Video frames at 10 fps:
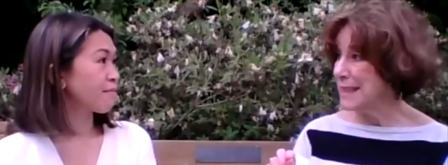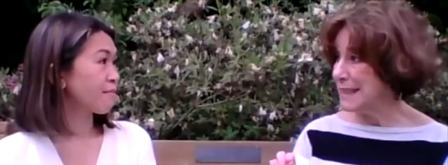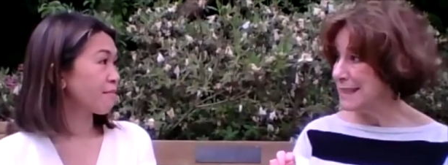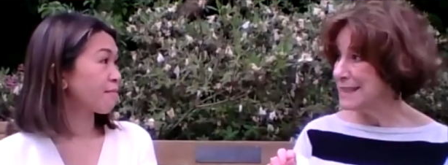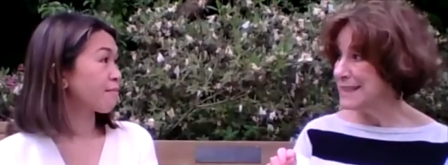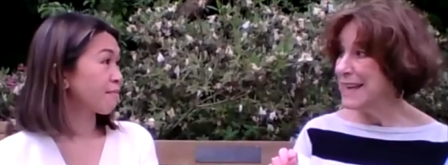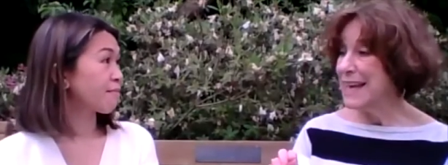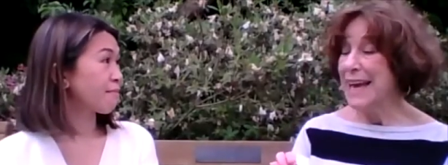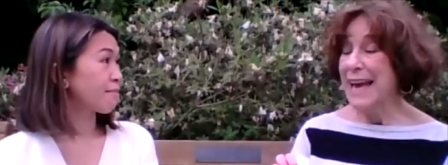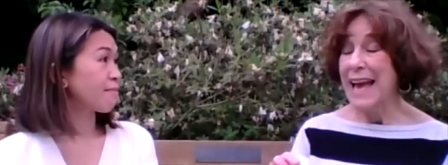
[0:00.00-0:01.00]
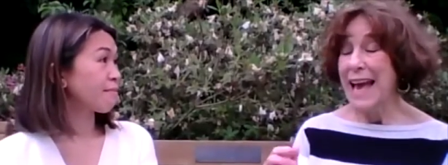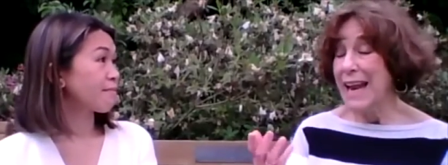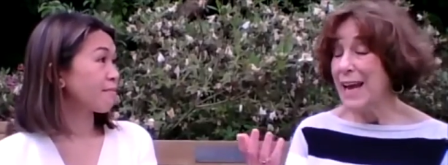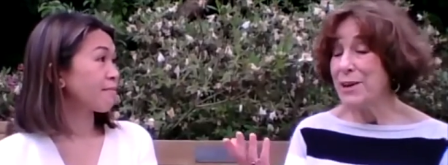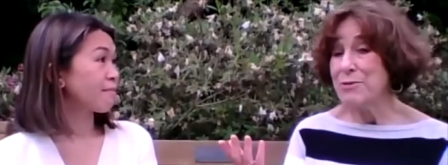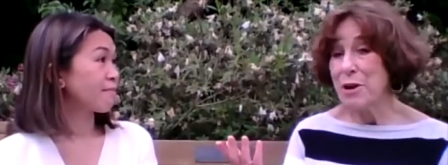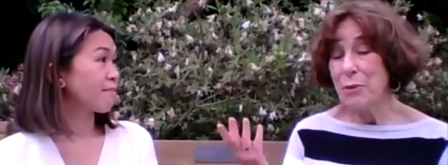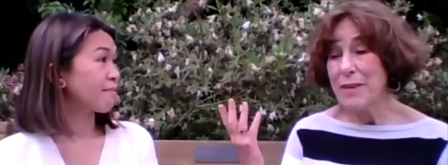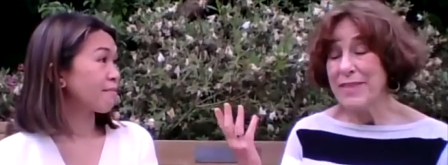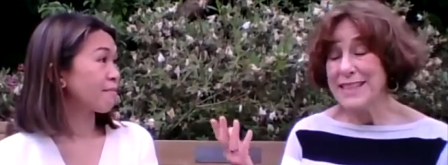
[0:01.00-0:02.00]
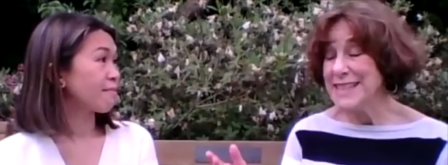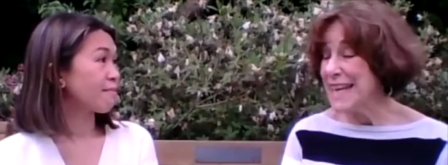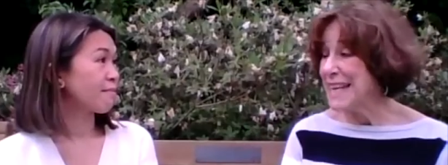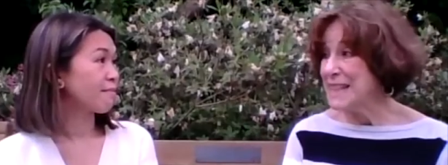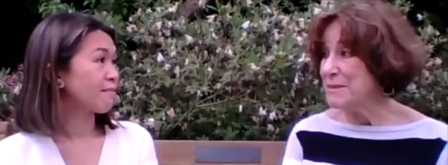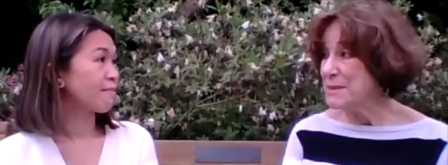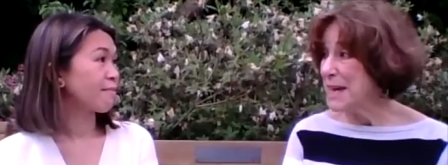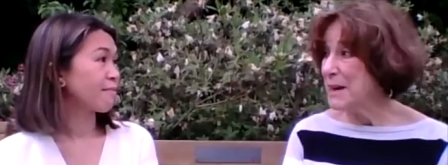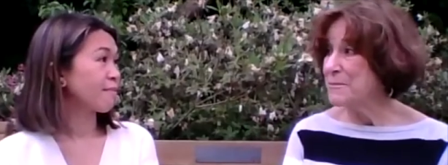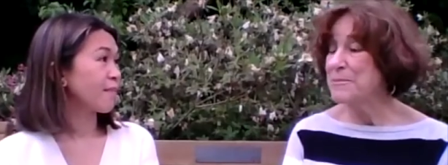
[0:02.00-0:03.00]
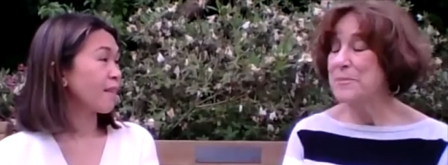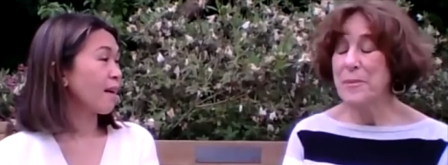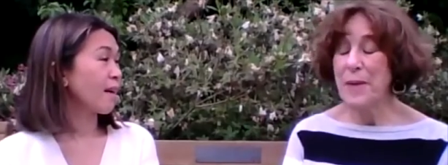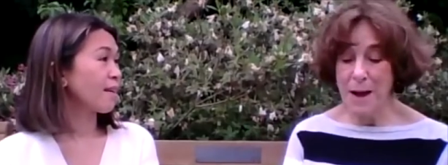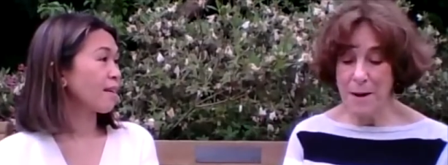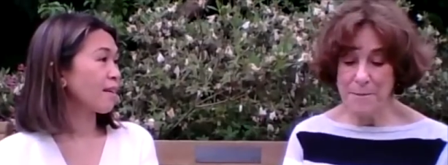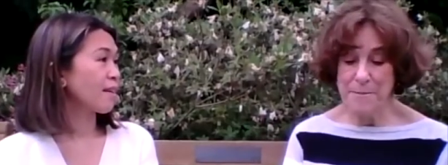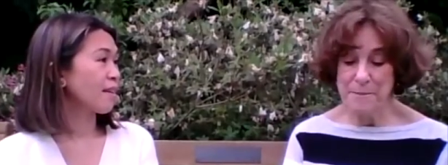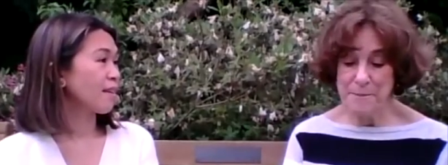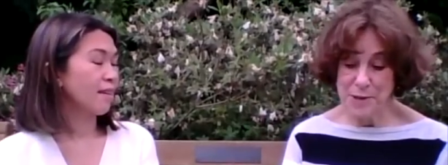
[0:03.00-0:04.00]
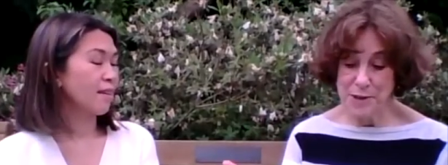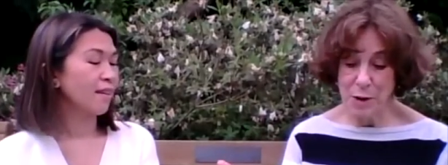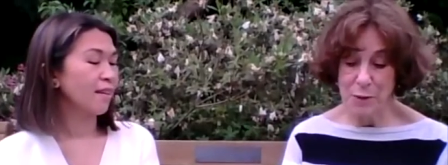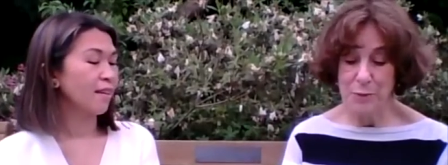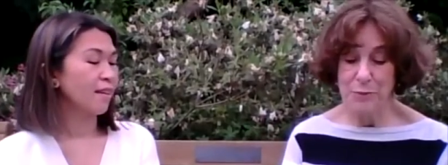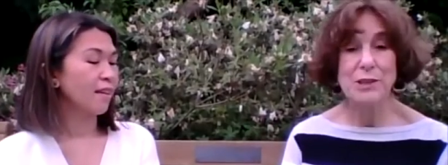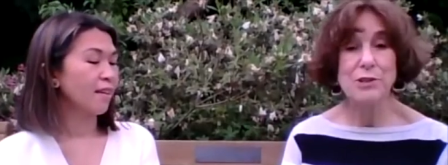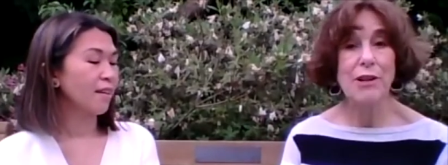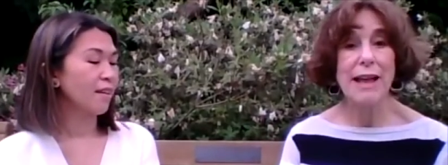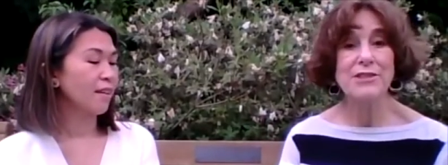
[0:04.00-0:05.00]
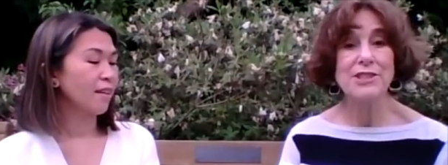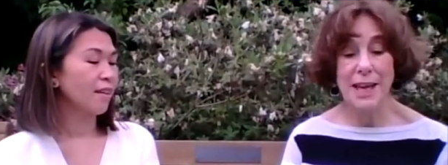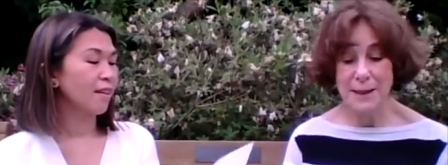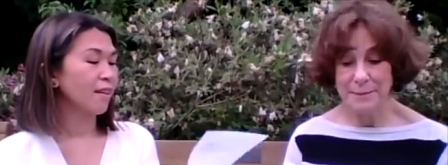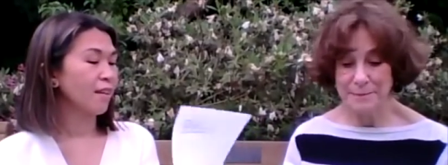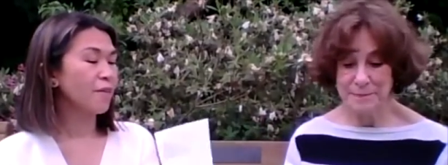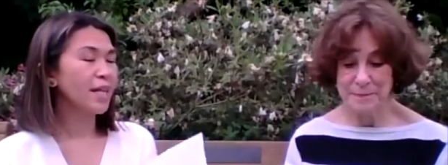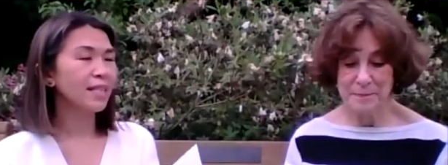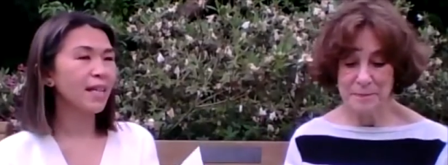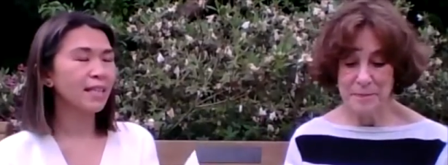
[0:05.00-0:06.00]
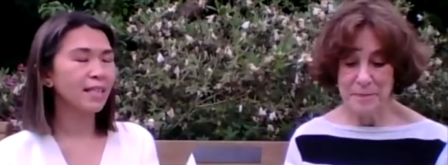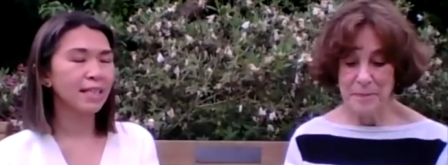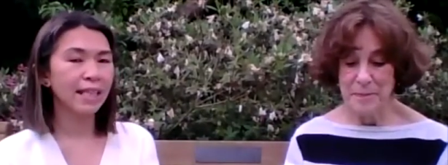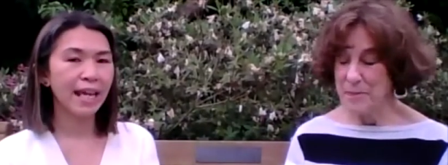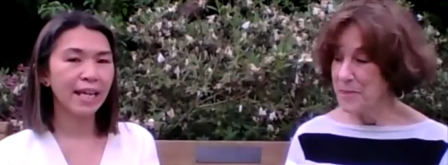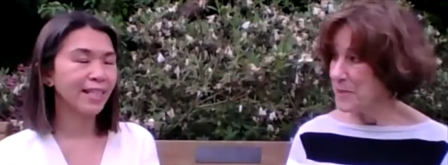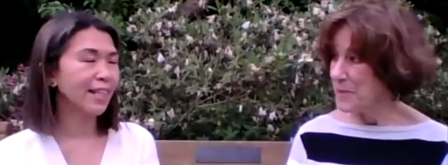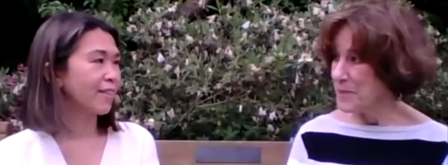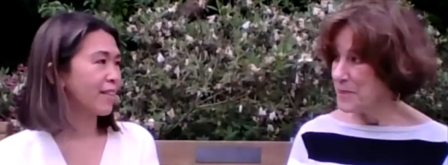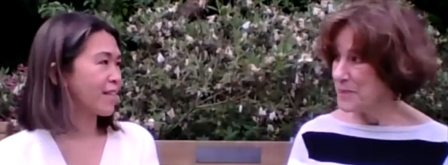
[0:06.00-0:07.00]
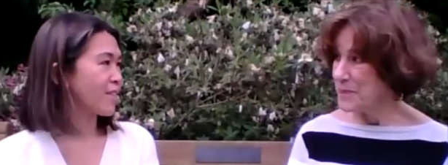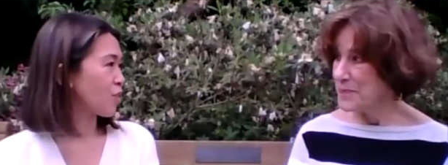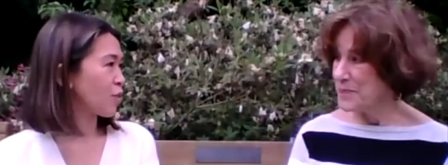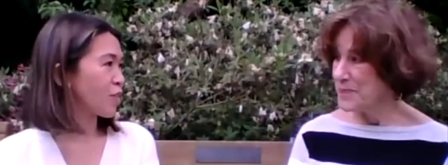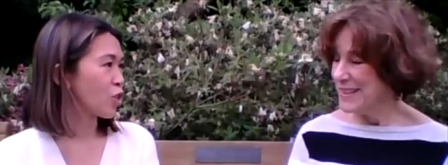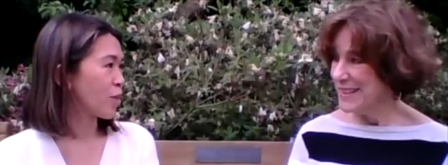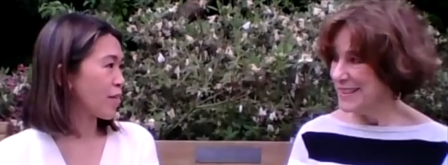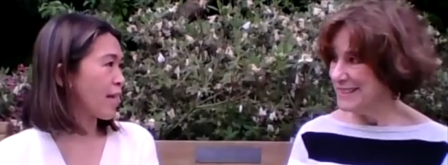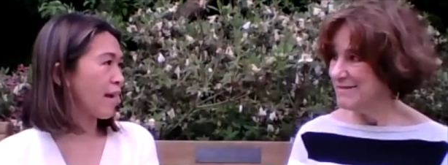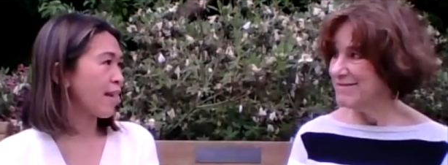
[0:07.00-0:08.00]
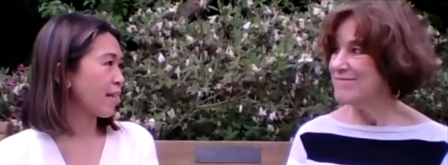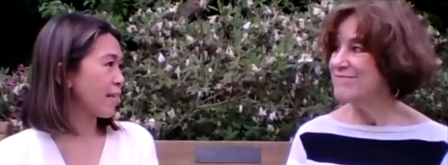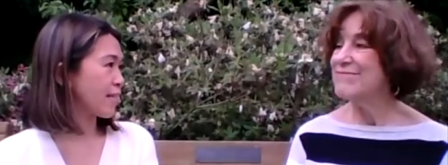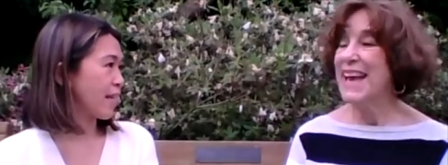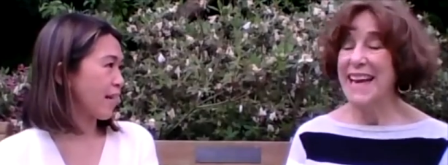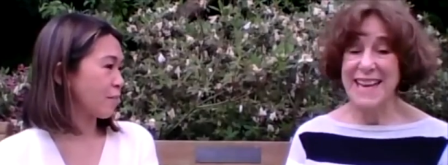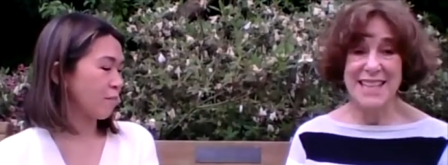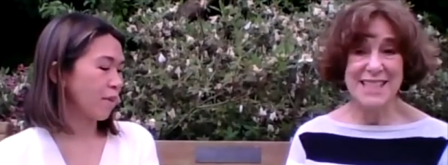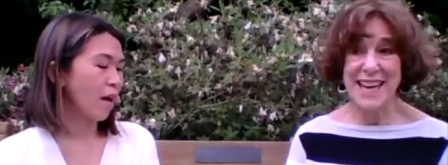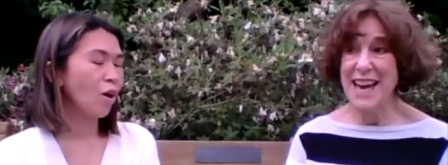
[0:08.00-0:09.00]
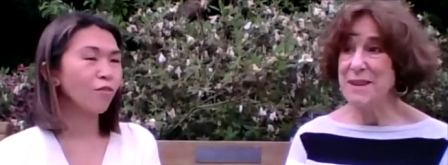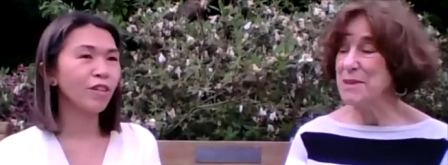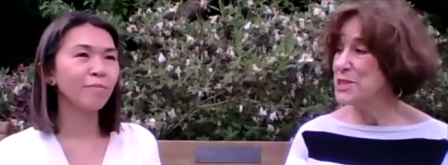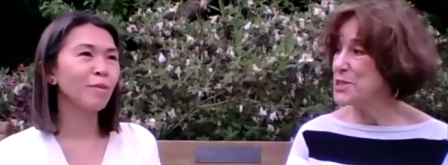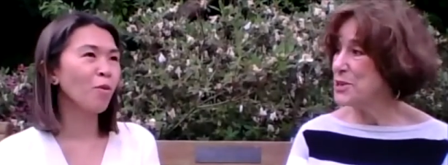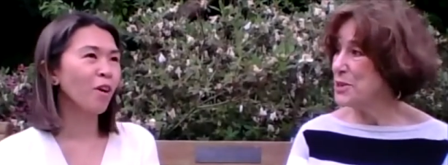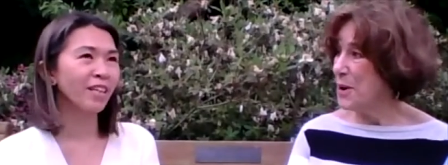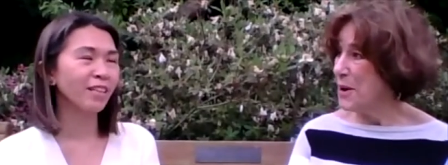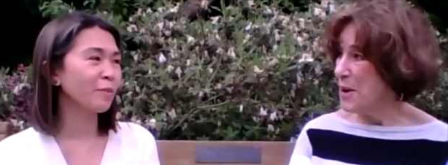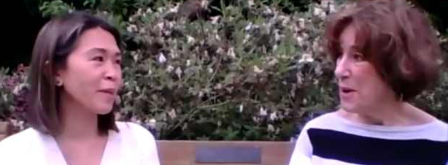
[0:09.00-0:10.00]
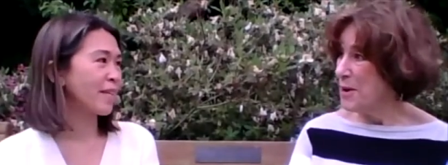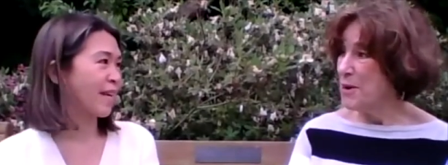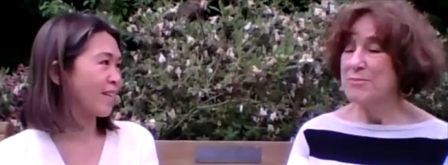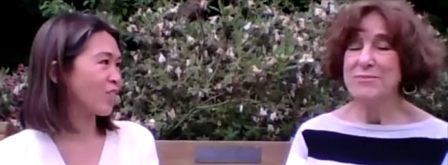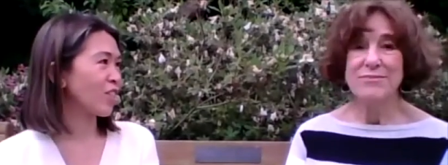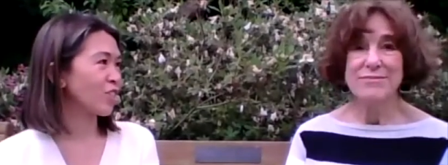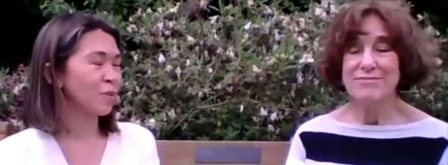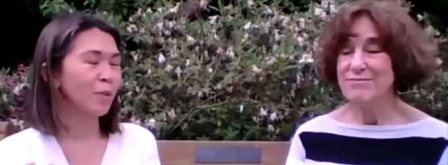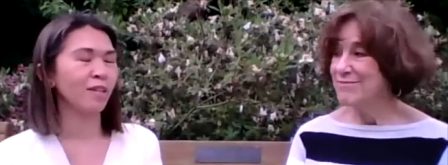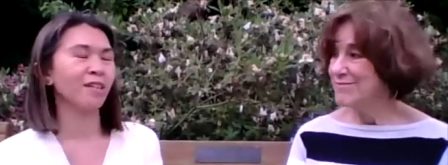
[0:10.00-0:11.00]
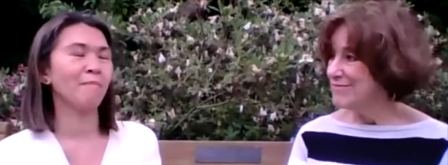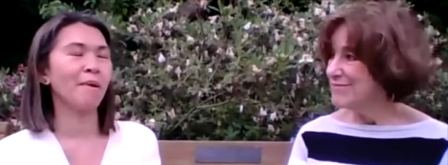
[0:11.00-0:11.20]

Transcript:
Speaker 1: links, and I don't know when they're taking them down. Um, so that's all I have to say.
Speaker 2: But oh, that's nice. It's like asynchronous. You can tune in at any at any time over it's, Memorial Weekend. You know, just put it in the